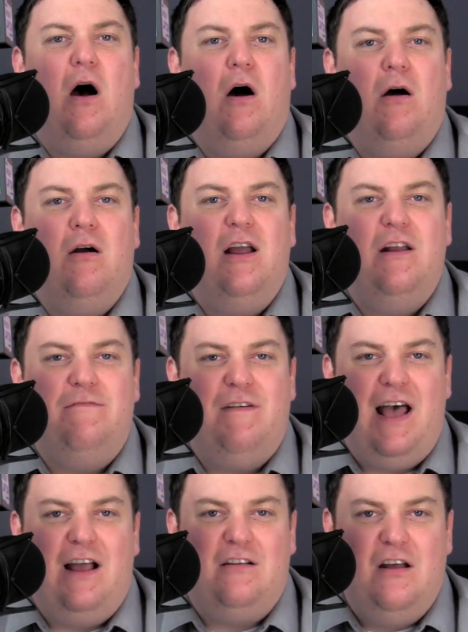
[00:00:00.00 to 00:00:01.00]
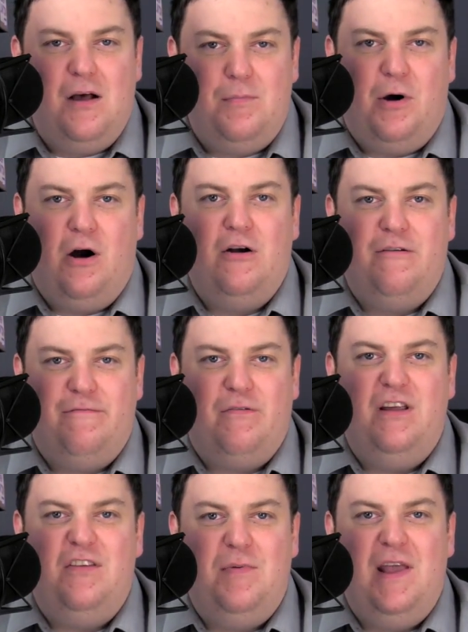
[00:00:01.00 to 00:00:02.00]
are in fact a part of
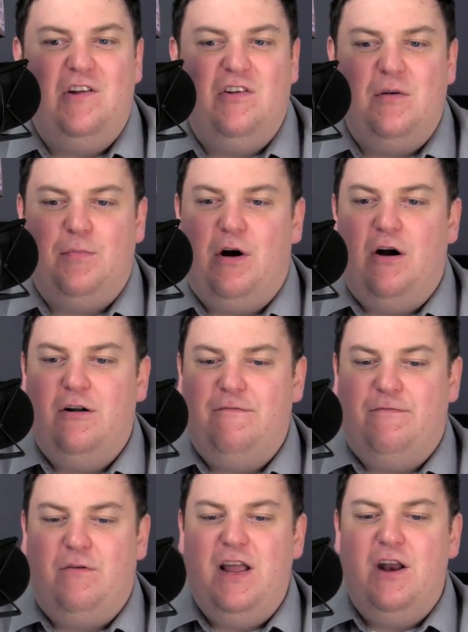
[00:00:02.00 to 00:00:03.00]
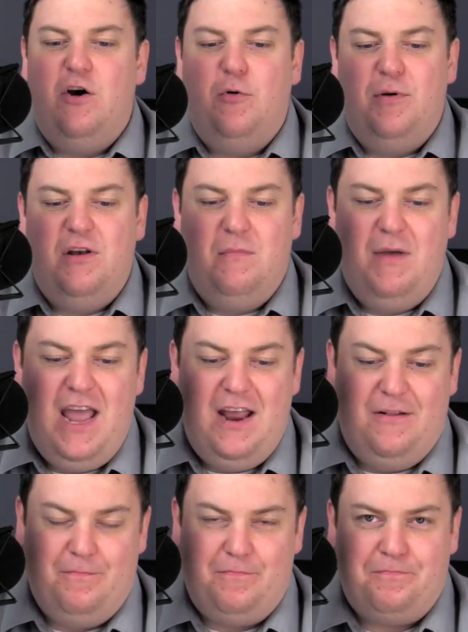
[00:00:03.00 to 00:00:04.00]
free speech and a part of free and open
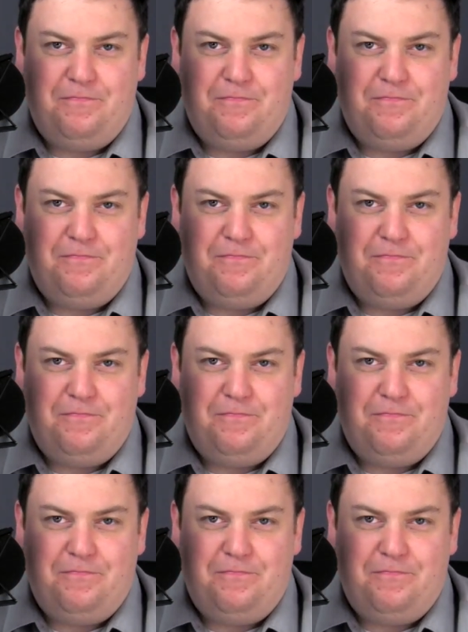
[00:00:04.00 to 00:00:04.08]
debate.